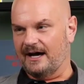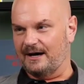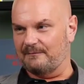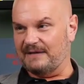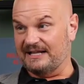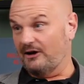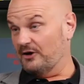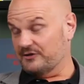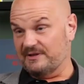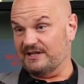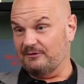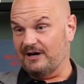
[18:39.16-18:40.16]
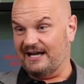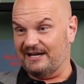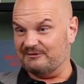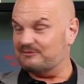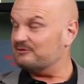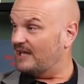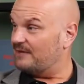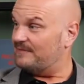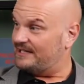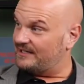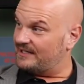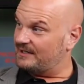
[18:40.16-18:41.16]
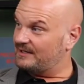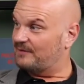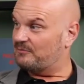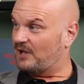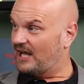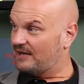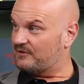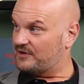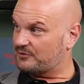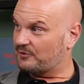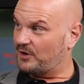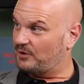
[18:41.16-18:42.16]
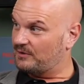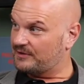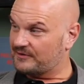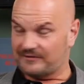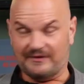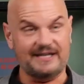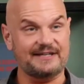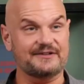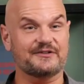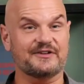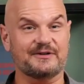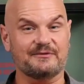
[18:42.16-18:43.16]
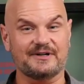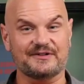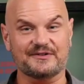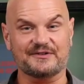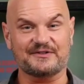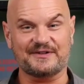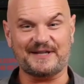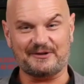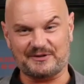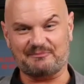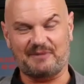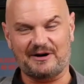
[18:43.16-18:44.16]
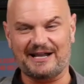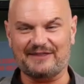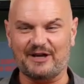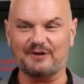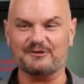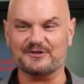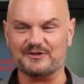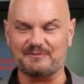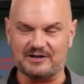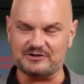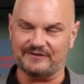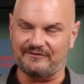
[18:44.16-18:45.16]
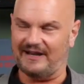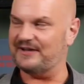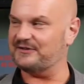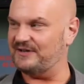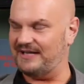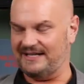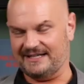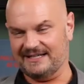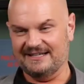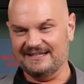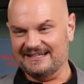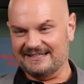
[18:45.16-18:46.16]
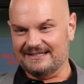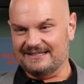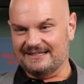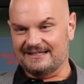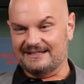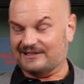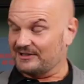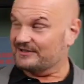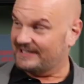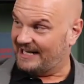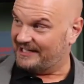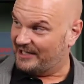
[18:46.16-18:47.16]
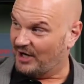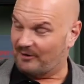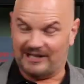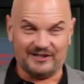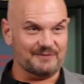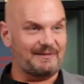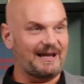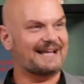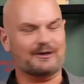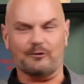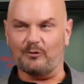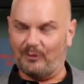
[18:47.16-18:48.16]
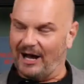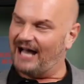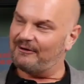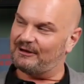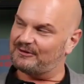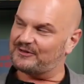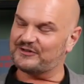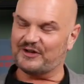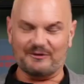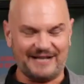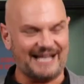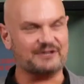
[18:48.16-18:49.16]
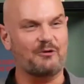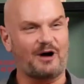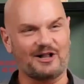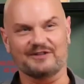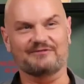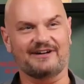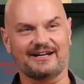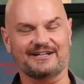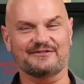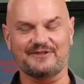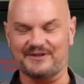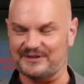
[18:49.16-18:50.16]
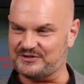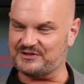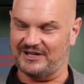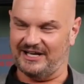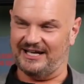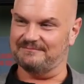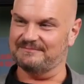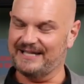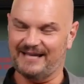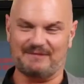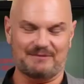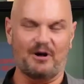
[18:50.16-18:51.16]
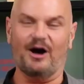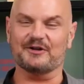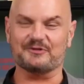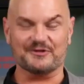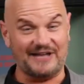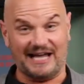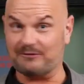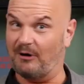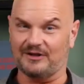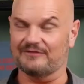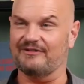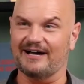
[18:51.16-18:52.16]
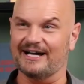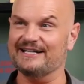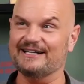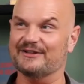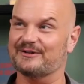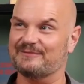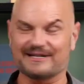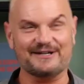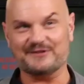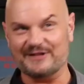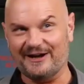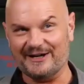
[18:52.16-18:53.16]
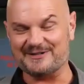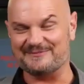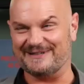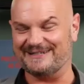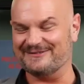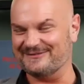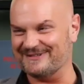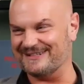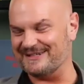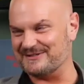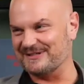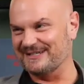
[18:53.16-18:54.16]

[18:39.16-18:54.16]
Um, and ultimately, why I led me to apply for this role when there was a vacancy was is, that was a part I thought was especially fascinating. Little did I know, I look back and think, wow, I was so not qualified for this job. My boss was not qualified either because he hired me.